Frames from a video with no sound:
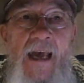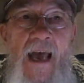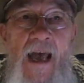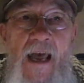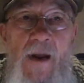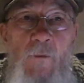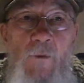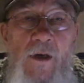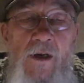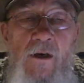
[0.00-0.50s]

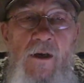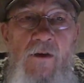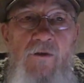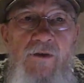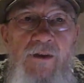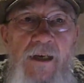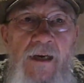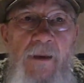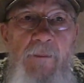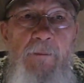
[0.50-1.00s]
and we
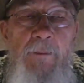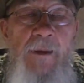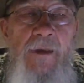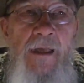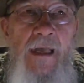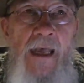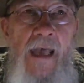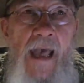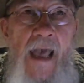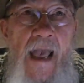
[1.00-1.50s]
close it up
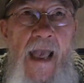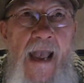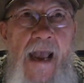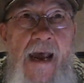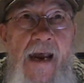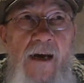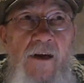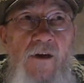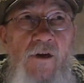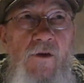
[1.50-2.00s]

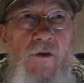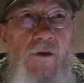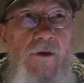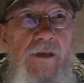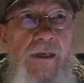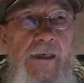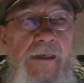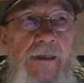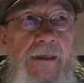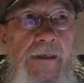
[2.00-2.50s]
and
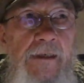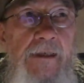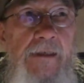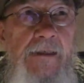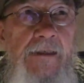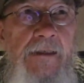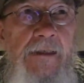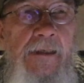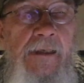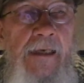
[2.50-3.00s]
cook
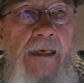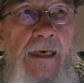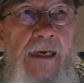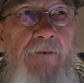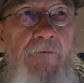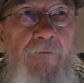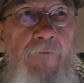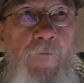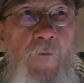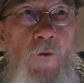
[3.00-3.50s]
it
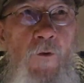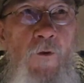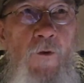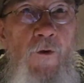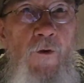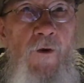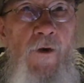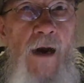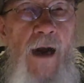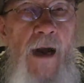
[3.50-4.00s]

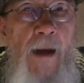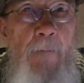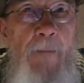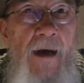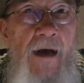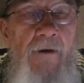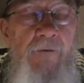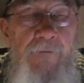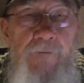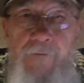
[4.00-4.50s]
for
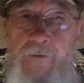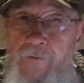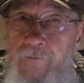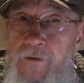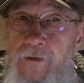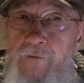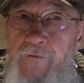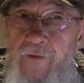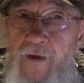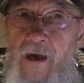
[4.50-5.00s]
about
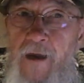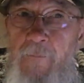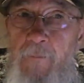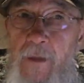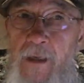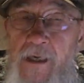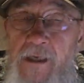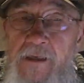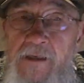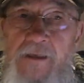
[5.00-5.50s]
55
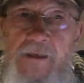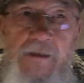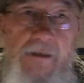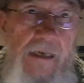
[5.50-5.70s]
minutes.